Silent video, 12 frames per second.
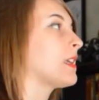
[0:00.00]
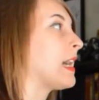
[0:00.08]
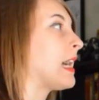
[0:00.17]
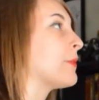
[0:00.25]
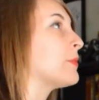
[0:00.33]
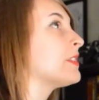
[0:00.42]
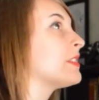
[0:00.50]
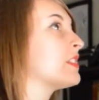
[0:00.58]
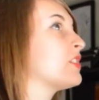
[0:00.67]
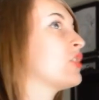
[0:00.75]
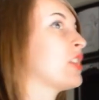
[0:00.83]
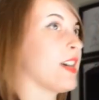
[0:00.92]
I would
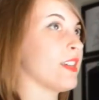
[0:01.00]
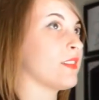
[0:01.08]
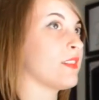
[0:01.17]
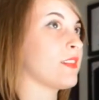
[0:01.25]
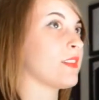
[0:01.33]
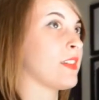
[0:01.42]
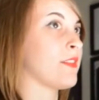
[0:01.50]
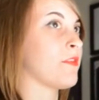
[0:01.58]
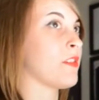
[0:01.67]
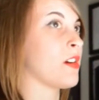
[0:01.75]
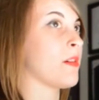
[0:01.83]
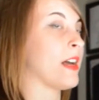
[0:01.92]
suggest if
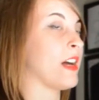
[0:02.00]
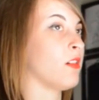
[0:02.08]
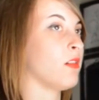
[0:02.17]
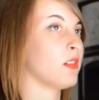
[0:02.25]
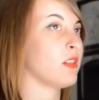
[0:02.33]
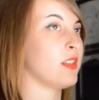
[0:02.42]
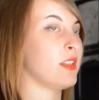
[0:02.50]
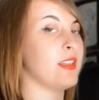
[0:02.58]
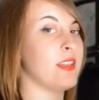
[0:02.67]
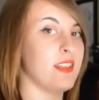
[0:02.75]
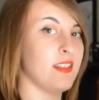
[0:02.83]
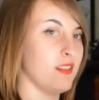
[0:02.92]
you're about
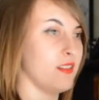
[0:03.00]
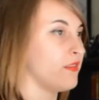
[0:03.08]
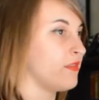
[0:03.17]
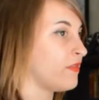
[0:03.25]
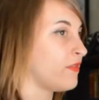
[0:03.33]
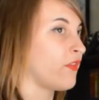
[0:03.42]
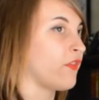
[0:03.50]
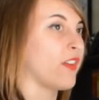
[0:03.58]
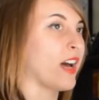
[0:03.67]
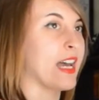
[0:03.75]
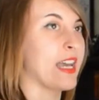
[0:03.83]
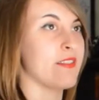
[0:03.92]

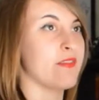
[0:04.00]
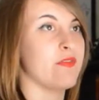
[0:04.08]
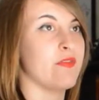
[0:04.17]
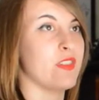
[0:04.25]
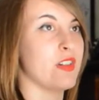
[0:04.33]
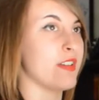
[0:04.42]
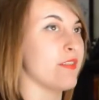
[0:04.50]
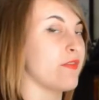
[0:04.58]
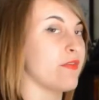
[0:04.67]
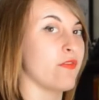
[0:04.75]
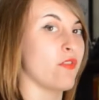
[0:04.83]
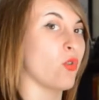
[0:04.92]

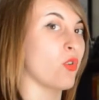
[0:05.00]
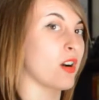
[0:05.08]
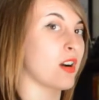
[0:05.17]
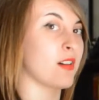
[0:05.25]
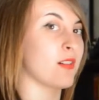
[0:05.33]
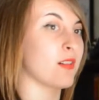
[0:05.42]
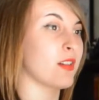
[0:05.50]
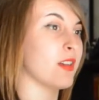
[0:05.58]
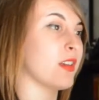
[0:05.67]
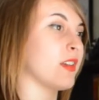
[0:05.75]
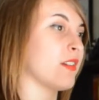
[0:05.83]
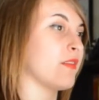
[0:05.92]
5'4",
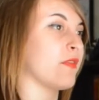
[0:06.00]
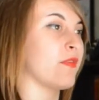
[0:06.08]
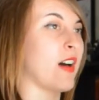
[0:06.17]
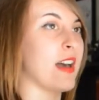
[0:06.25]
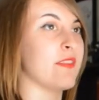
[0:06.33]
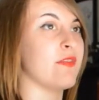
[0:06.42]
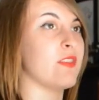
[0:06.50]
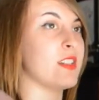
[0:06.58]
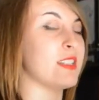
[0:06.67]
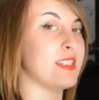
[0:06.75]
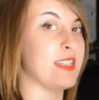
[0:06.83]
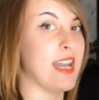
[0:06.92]

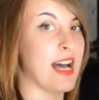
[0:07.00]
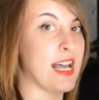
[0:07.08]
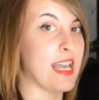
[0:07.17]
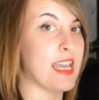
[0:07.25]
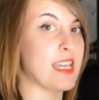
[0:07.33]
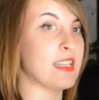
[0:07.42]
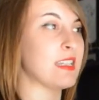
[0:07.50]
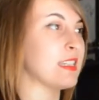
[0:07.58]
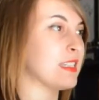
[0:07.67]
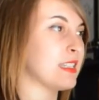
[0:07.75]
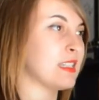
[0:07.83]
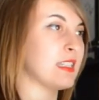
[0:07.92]
5'9",
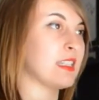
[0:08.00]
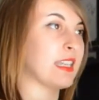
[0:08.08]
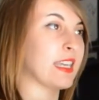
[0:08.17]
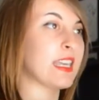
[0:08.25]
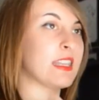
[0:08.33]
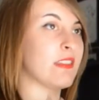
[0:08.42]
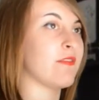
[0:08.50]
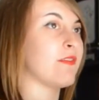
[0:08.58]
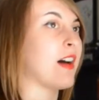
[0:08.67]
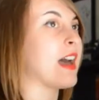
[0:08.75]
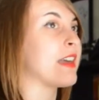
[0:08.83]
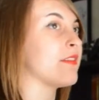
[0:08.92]
like in the
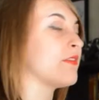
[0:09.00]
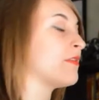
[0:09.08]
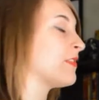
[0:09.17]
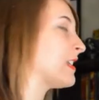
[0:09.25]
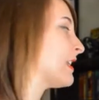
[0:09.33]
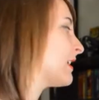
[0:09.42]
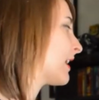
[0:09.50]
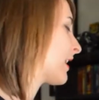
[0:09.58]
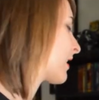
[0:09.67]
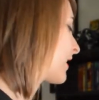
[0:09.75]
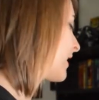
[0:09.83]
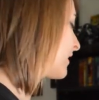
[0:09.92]
5 feet
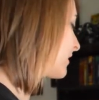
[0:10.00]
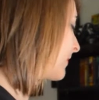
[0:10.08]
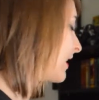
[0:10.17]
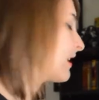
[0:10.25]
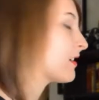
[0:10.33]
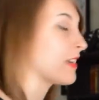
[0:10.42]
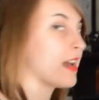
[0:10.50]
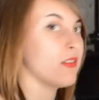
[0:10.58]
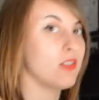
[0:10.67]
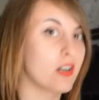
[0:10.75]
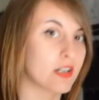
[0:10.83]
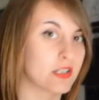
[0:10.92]
area, depending on how
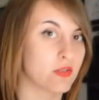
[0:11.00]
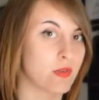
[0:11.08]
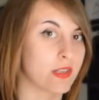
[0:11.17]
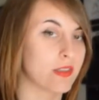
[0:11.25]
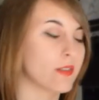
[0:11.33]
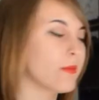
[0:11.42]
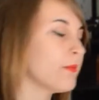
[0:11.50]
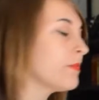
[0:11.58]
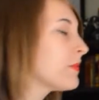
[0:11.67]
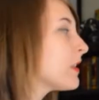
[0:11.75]
large you want them,